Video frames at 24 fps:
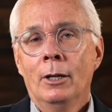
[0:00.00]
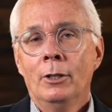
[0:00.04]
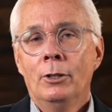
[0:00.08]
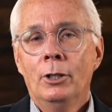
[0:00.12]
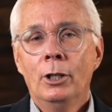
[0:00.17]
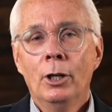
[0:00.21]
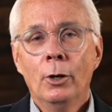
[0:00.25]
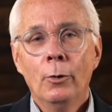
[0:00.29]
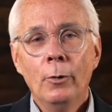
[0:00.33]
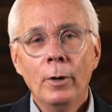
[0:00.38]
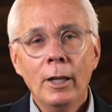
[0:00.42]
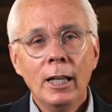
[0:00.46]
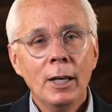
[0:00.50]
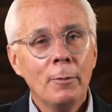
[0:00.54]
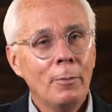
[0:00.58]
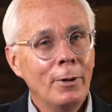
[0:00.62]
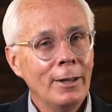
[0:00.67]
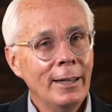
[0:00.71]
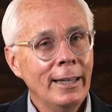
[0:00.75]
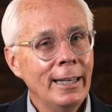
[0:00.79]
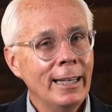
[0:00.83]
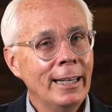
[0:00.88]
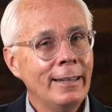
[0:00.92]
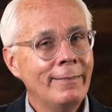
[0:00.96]
Do you really
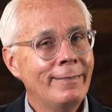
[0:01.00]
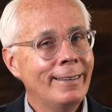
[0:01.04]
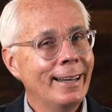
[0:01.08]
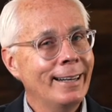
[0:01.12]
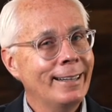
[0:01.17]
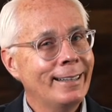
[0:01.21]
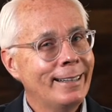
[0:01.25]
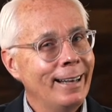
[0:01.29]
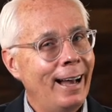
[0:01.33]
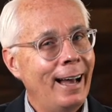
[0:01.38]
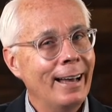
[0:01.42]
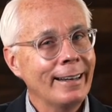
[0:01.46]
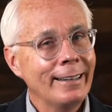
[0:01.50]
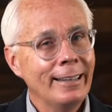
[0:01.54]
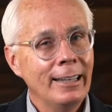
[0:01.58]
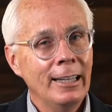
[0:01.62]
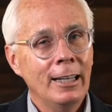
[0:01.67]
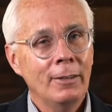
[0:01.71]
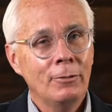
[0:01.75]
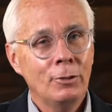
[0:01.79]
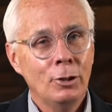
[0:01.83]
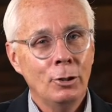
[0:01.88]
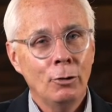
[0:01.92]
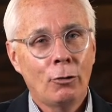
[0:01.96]
believe that God
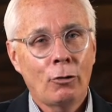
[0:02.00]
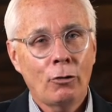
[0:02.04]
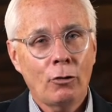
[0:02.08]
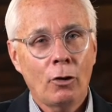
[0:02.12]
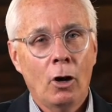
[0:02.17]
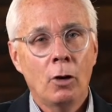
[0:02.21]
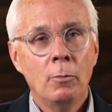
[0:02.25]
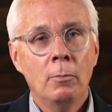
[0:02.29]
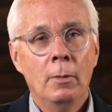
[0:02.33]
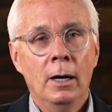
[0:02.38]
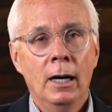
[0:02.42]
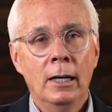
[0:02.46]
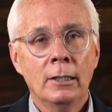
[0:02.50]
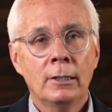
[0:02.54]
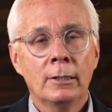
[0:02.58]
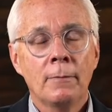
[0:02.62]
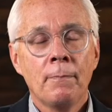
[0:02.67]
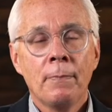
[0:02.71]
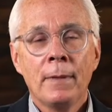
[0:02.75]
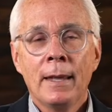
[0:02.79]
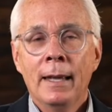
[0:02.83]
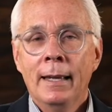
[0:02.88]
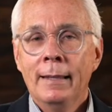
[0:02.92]
loved you so much